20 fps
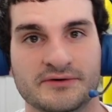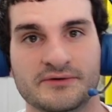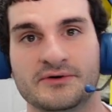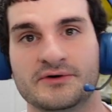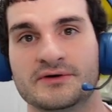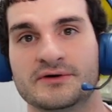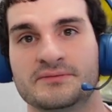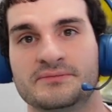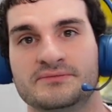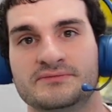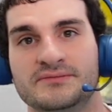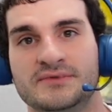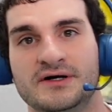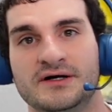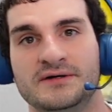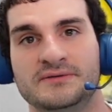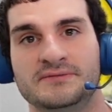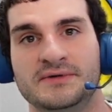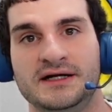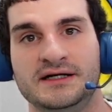or
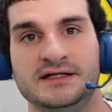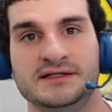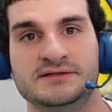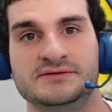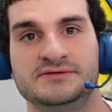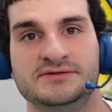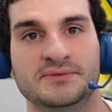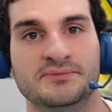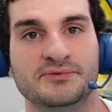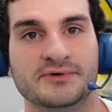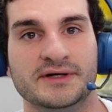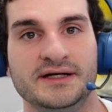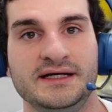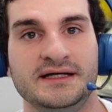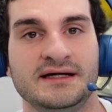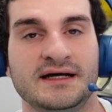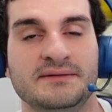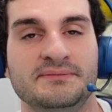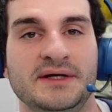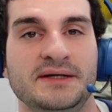um, any
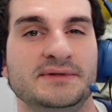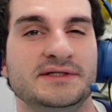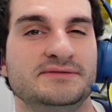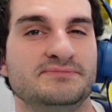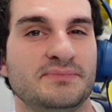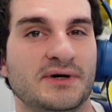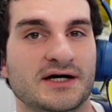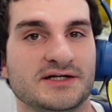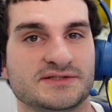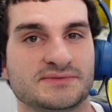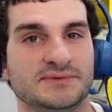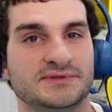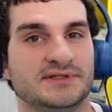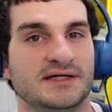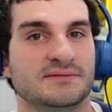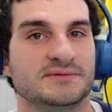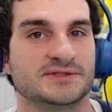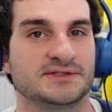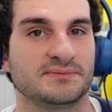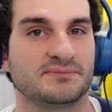debris, and maybe possibly
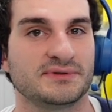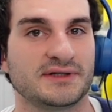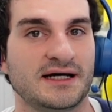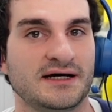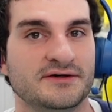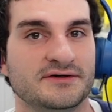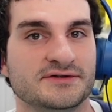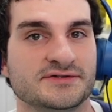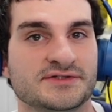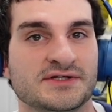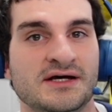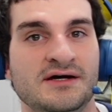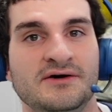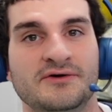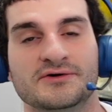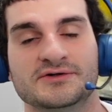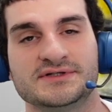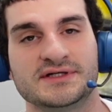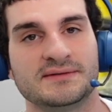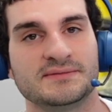damage the platters
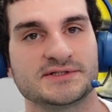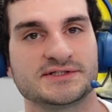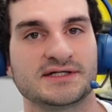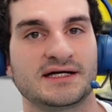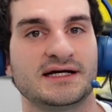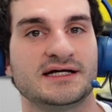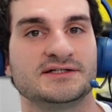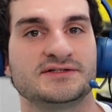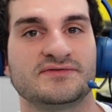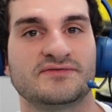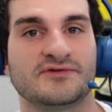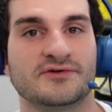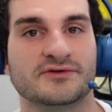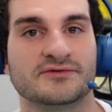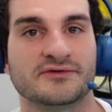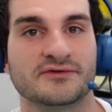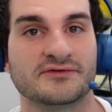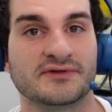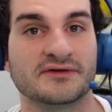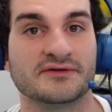or damage the heads
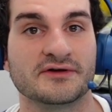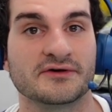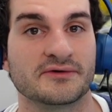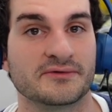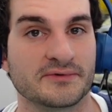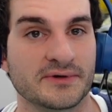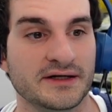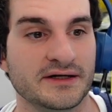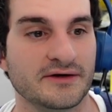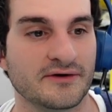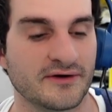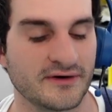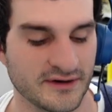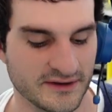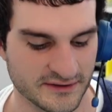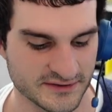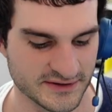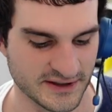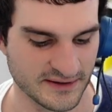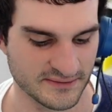further than they already
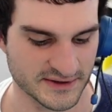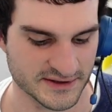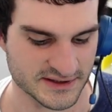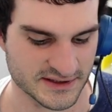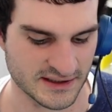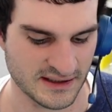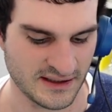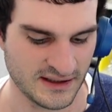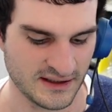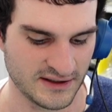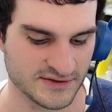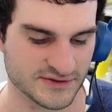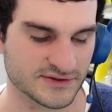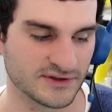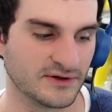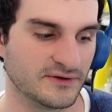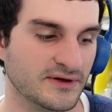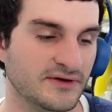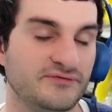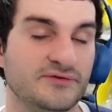are damaged.
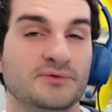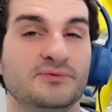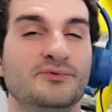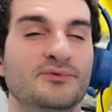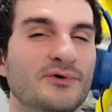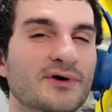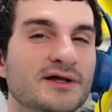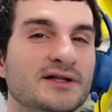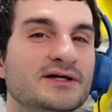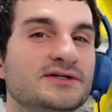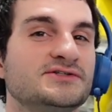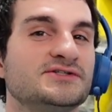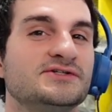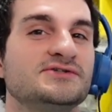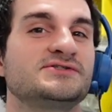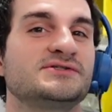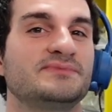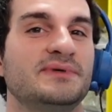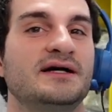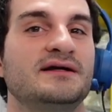So if you really are
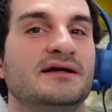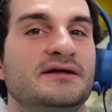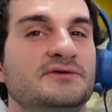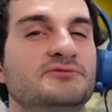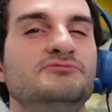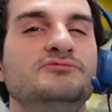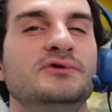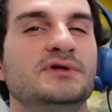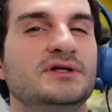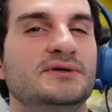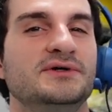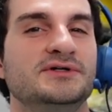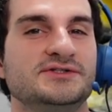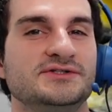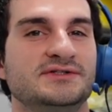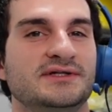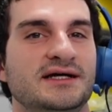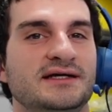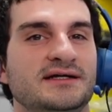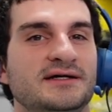serious about it and you really want
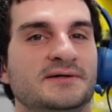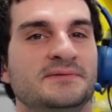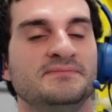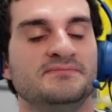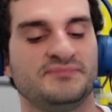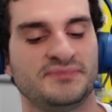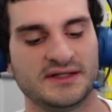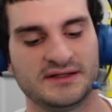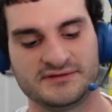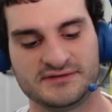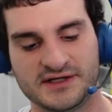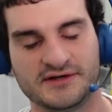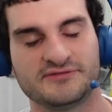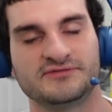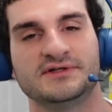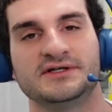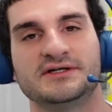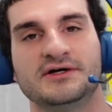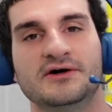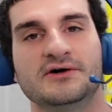your data,
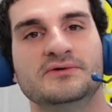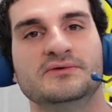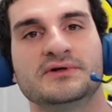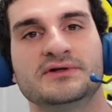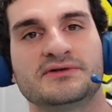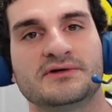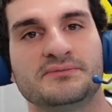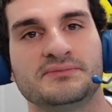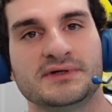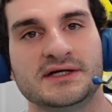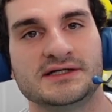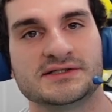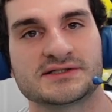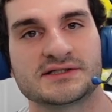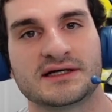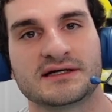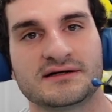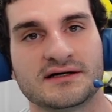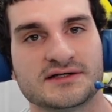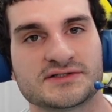definitely go with a place
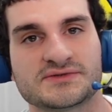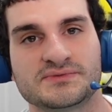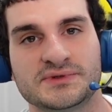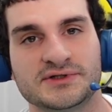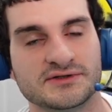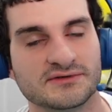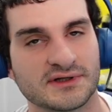like us. We do